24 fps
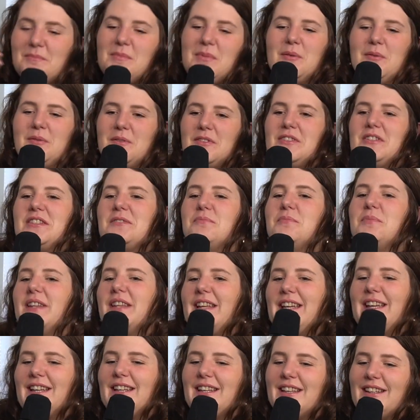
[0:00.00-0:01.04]
people would just be
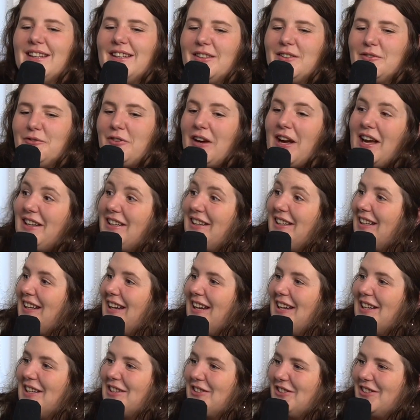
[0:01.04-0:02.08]
like, "Fanny
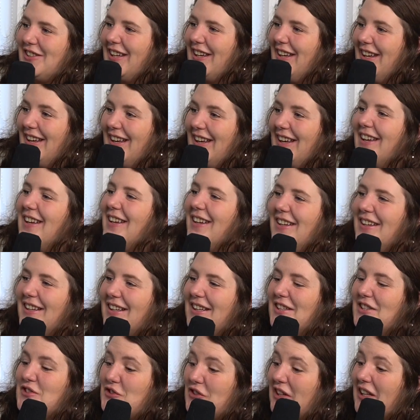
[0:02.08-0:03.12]
rash." Do
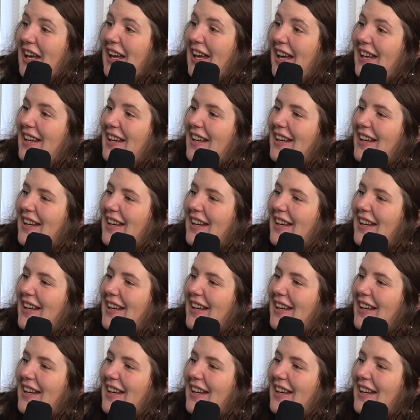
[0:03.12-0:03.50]
you get